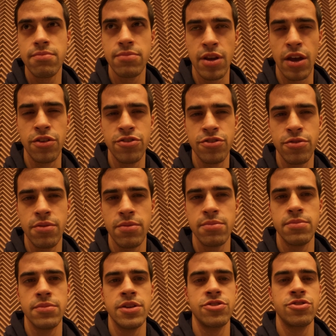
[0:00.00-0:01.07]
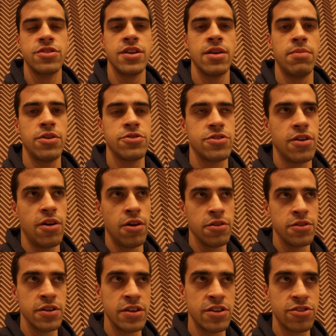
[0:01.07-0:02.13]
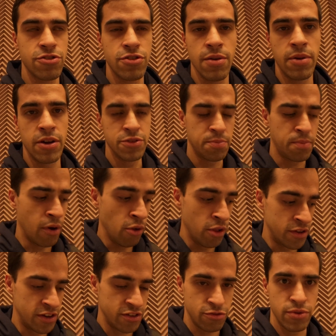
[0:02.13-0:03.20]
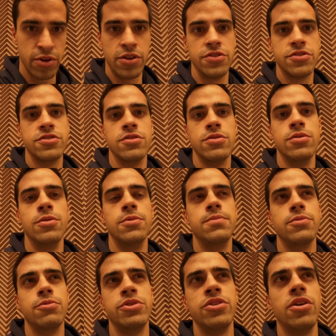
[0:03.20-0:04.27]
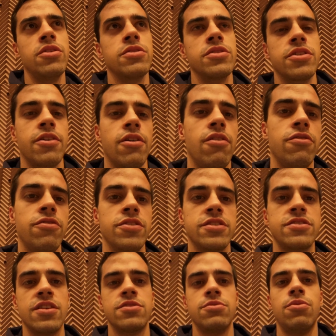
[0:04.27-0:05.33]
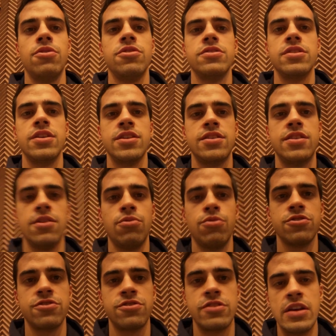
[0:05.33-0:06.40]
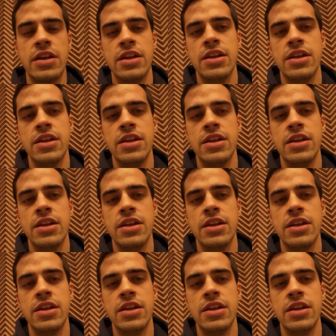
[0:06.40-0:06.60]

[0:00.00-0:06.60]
tells you literally about all the history about Poland as well. So with all the conflicts that there was